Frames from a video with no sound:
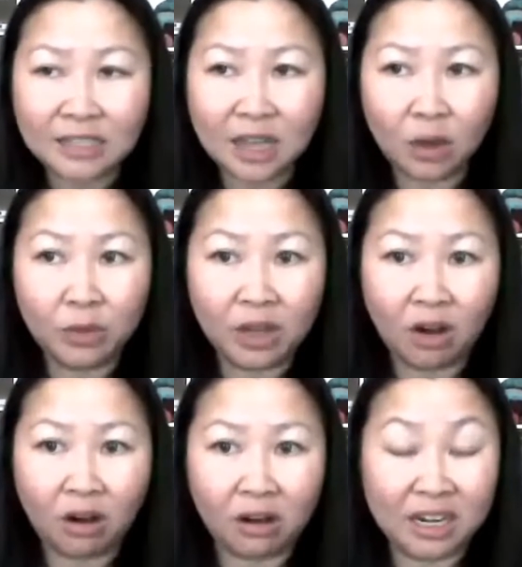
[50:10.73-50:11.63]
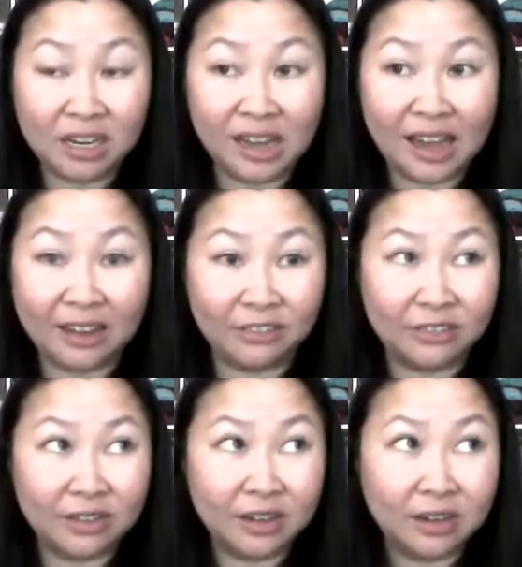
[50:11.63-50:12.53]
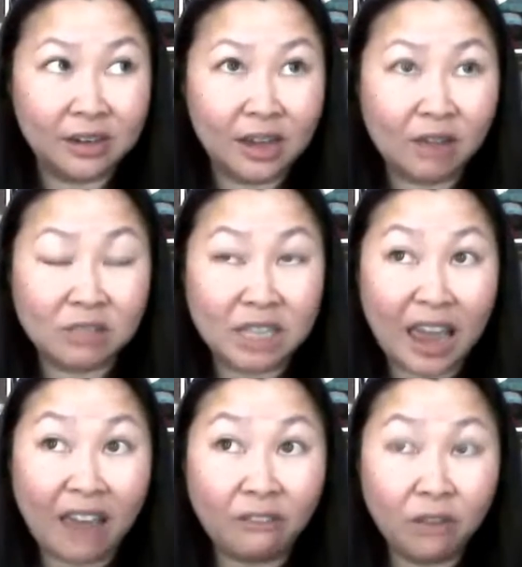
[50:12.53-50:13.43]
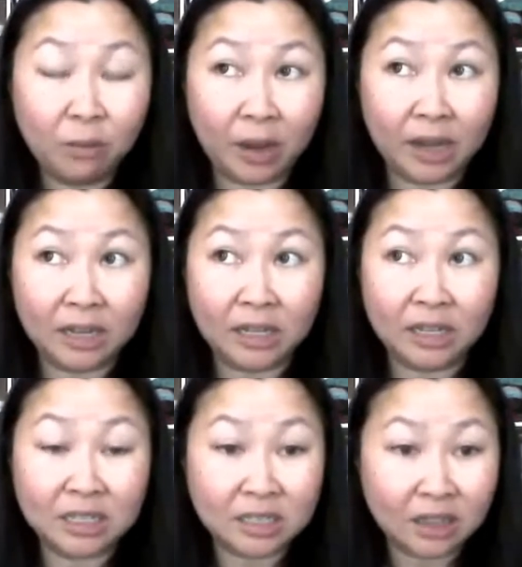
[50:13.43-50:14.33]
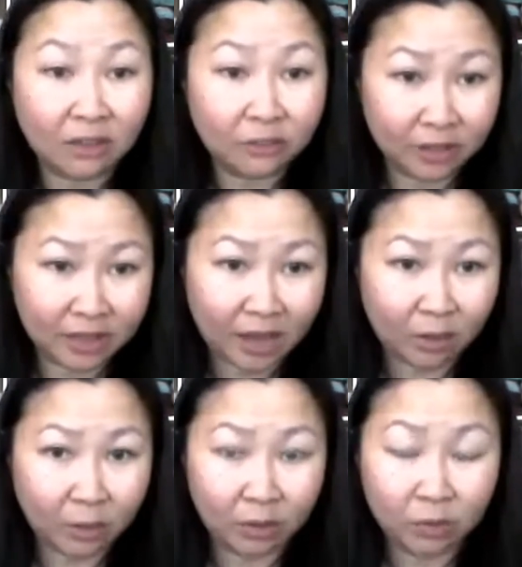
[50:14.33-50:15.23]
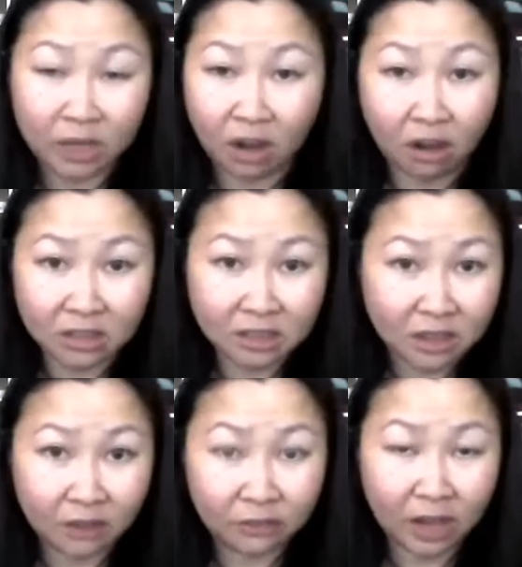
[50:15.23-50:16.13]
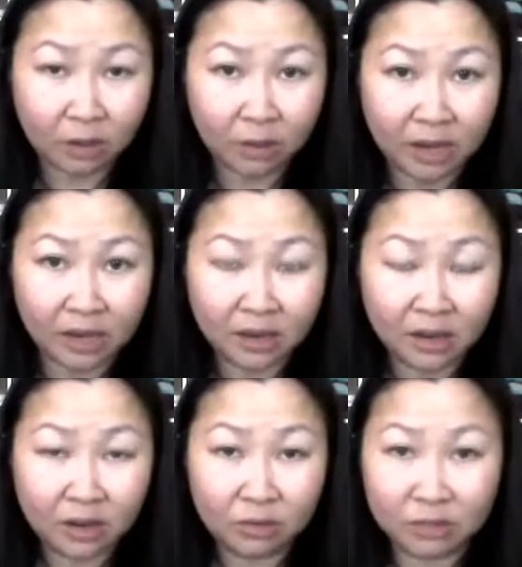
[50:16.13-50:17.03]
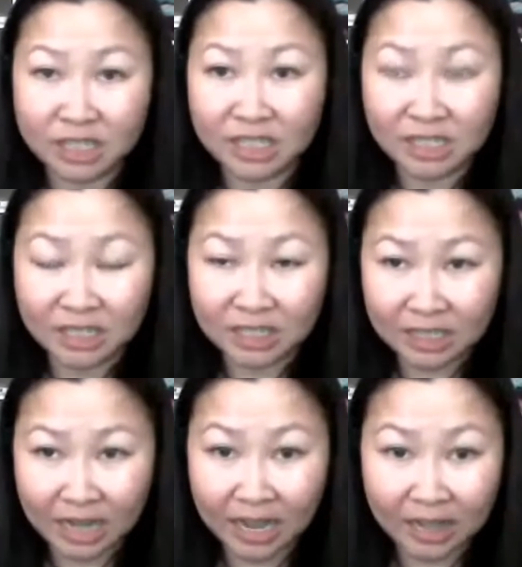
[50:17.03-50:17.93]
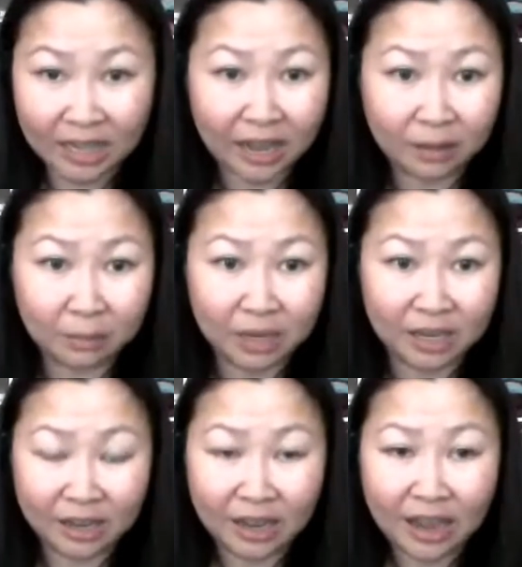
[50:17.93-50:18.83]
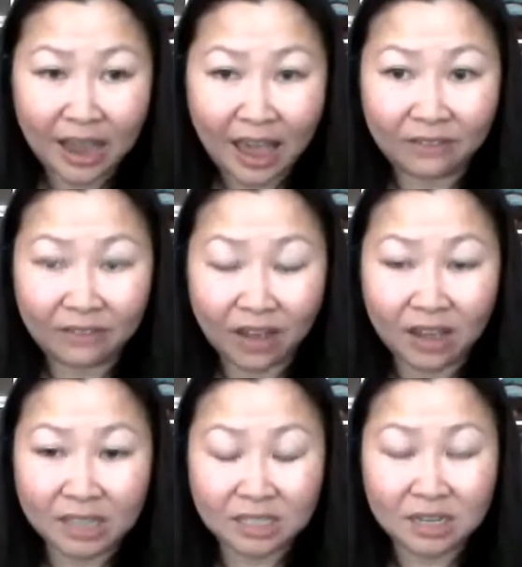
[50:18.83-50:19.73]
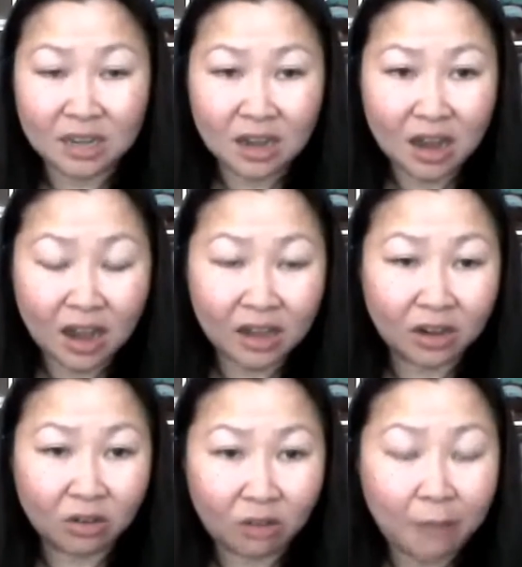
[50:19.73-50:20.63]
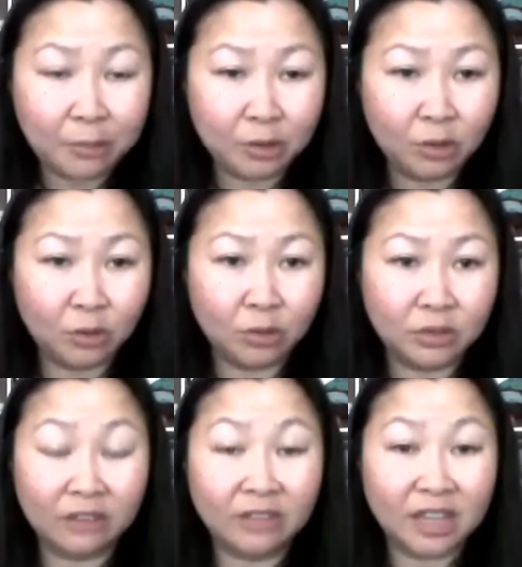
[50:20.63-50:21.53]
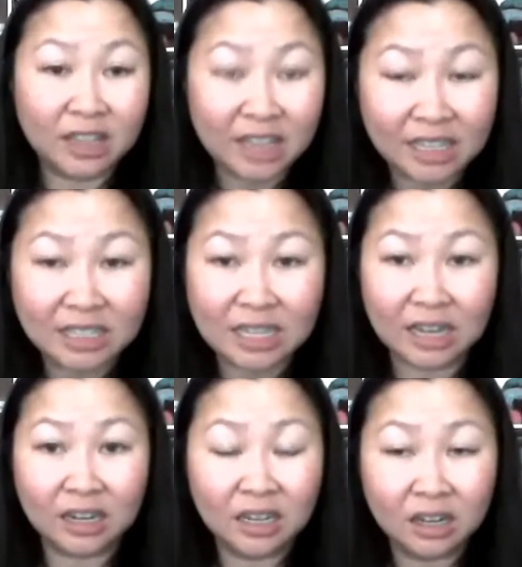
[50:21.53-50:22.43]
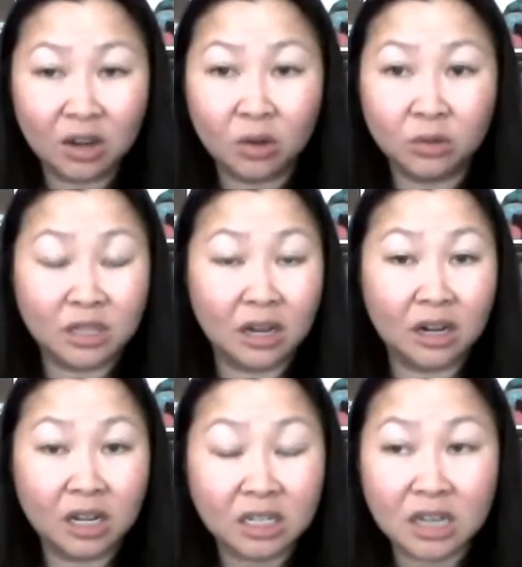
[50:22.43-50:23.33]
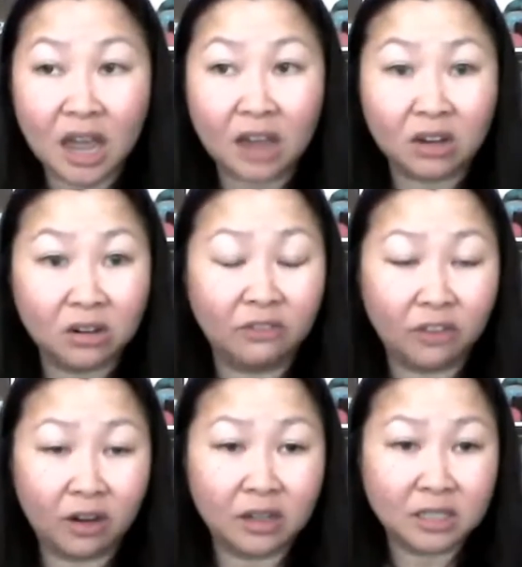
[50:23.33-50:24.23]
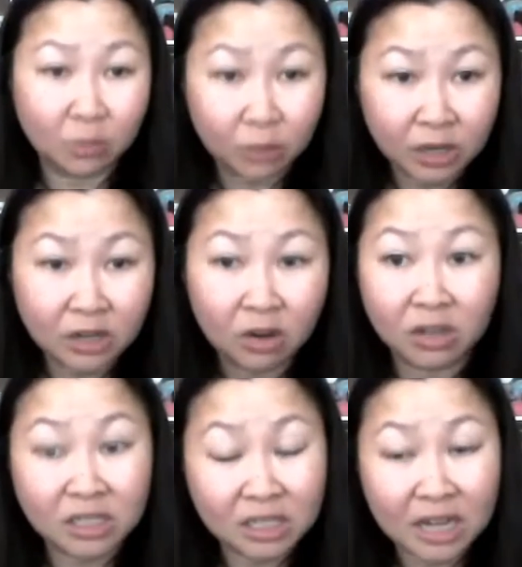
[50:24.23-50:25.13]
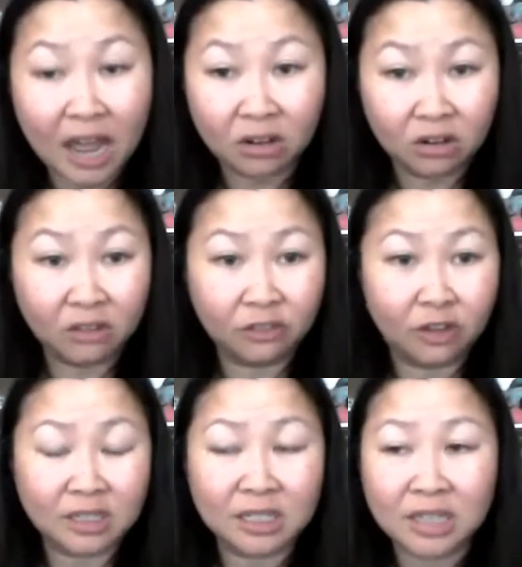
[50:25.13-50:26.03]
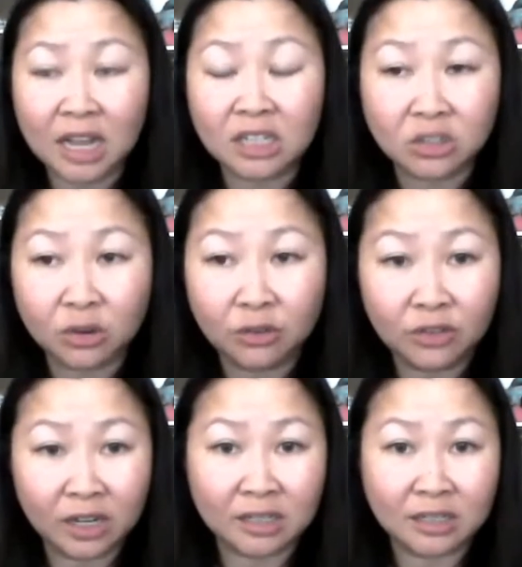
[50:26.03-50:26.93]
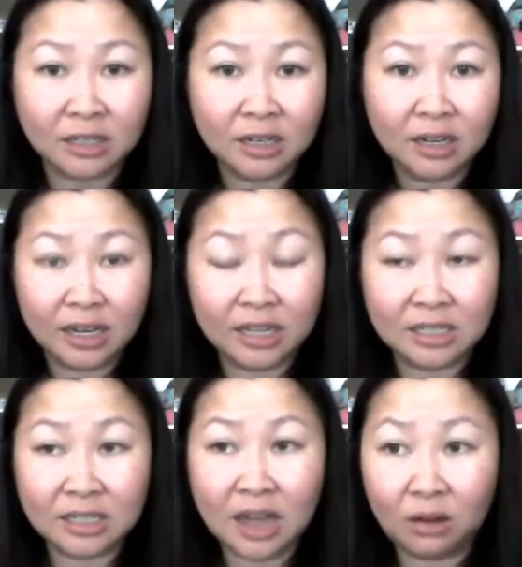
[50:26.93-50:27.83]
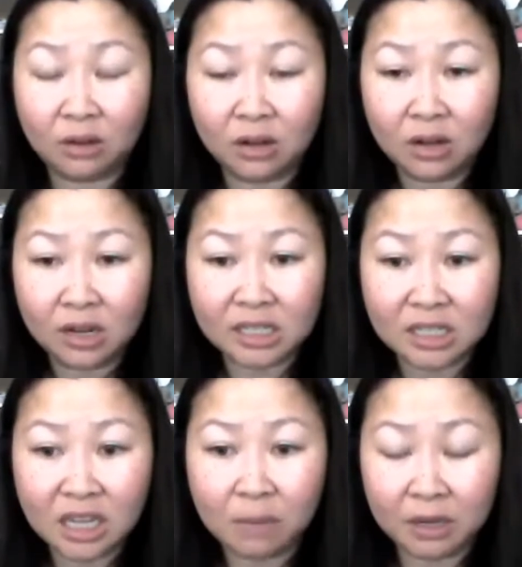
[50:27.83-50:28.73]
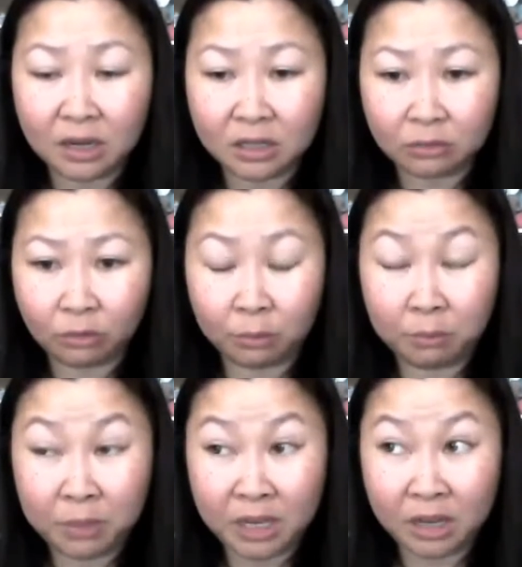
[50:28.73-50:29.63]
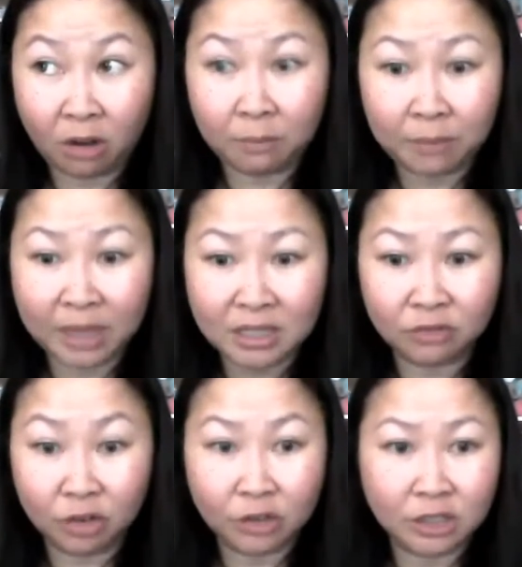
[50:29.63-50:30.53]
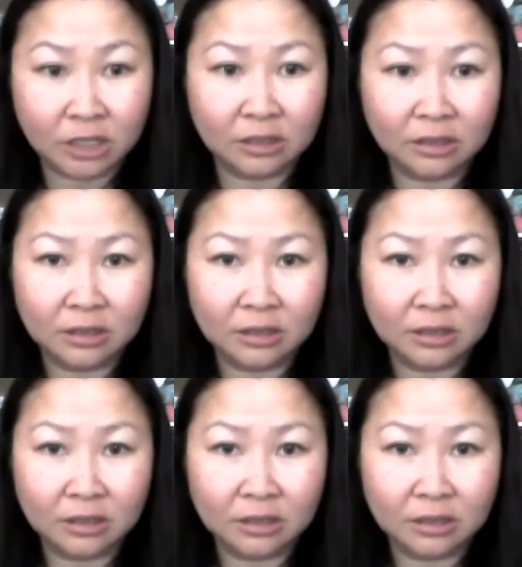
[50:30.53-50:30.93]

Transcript: And that's how we are in life. I was like, everybody is suffering that way. We all suffer that way. Resistance and the enemy have us in a grapple hold of the things that he knows that is not good for us, that we know is not good for us, is not serving us. It's keeping us from being our best version.